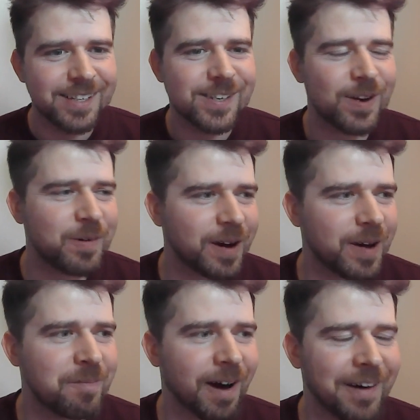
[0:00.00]
So
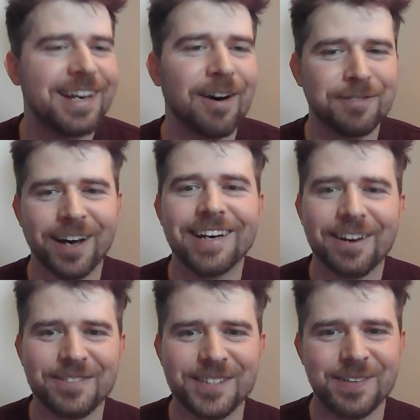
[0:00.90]
I'd love
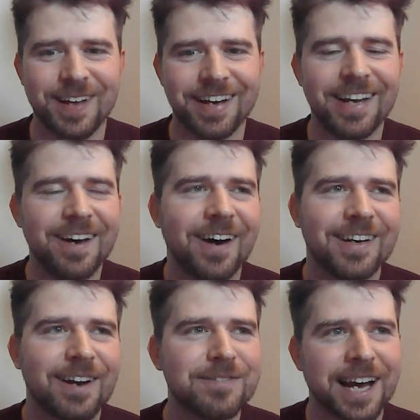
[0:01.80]
to do that.
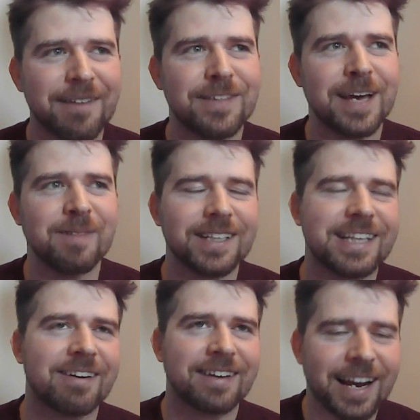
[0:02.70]
I'd love to have them like
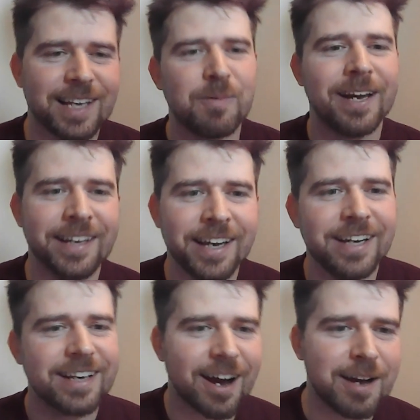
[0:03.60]
down the alleyway
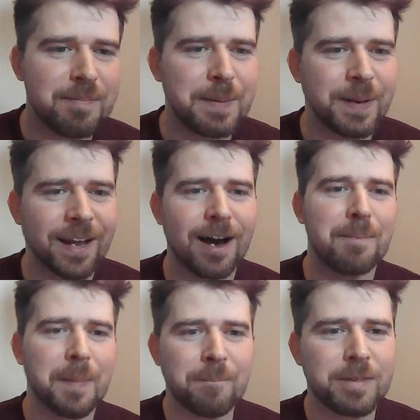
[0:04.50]
cutting people
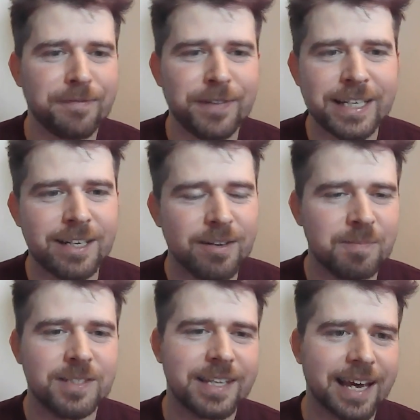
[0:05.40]
up, feeding
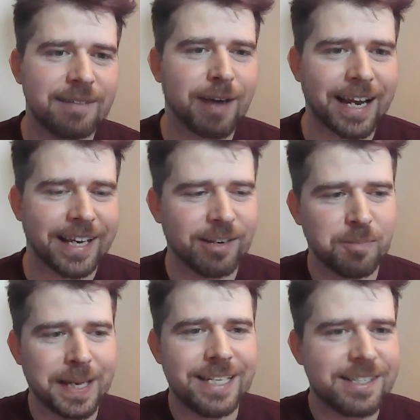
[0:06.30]
them to their rat king
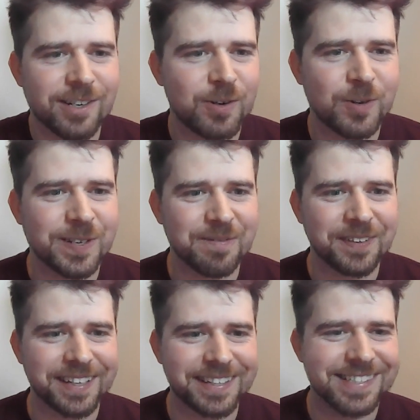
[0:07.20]
on pizza or
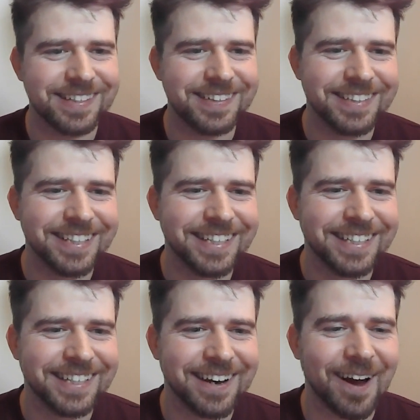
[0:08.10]
something. So
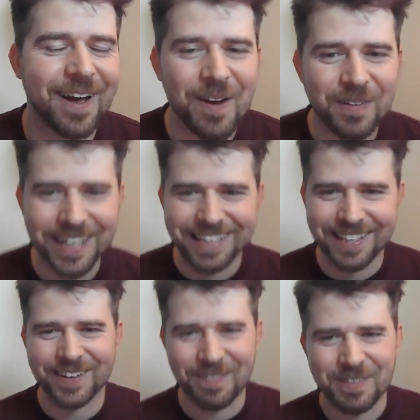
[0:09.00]
yeah, I hope I can
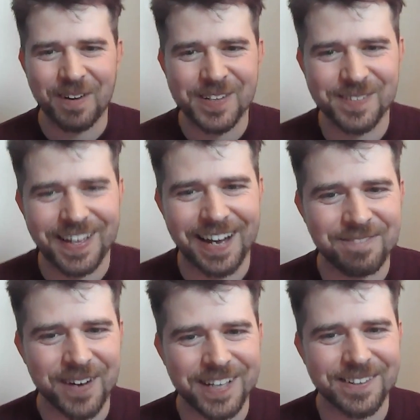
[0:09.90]
get the copyrights from
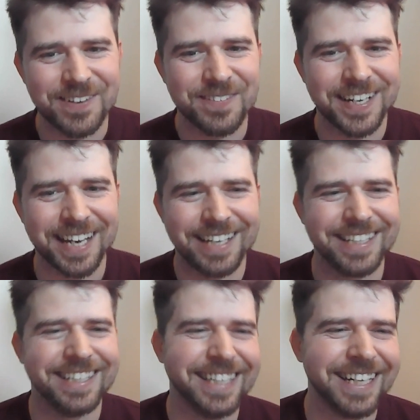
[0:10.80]
that, but I don't know if I
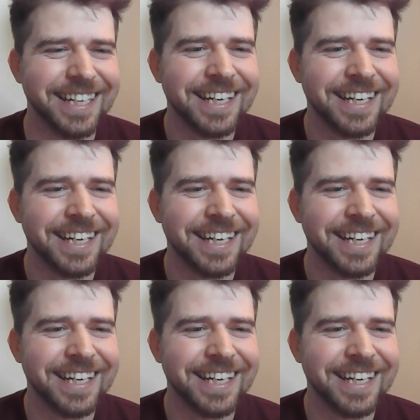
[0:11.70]
can.